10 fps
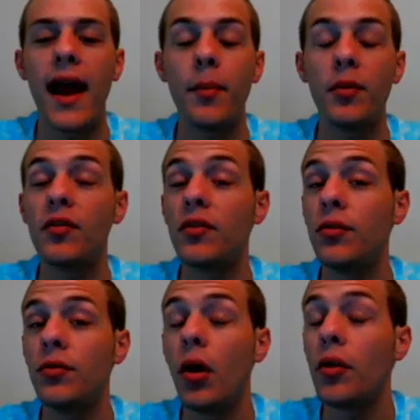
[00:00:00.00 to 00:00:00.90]
that happens
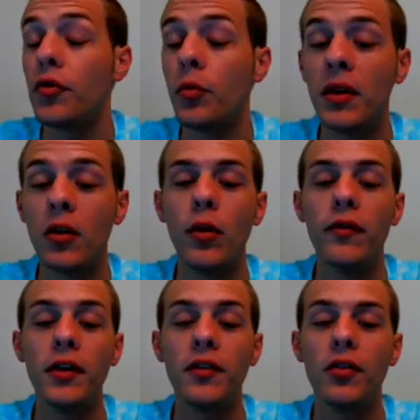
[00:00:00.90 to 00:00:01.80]
to also be
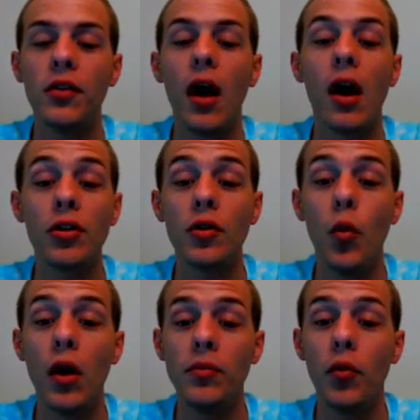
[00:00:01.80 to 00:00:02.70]
equivalent to one hundred
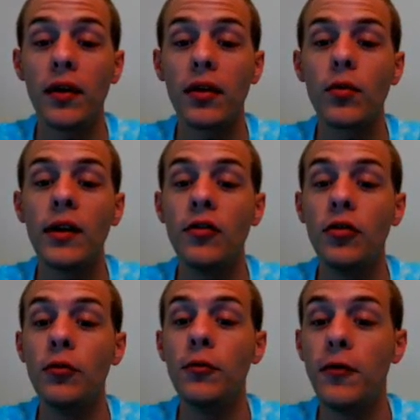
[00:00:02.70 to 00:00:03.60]
one point three
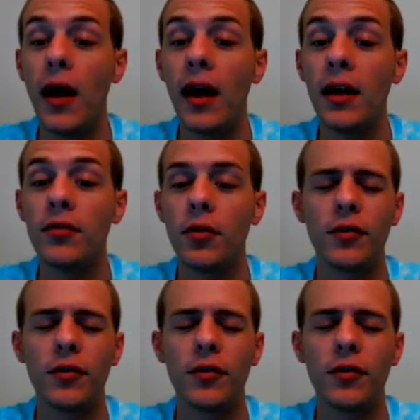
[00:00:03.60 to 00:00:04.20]
two five,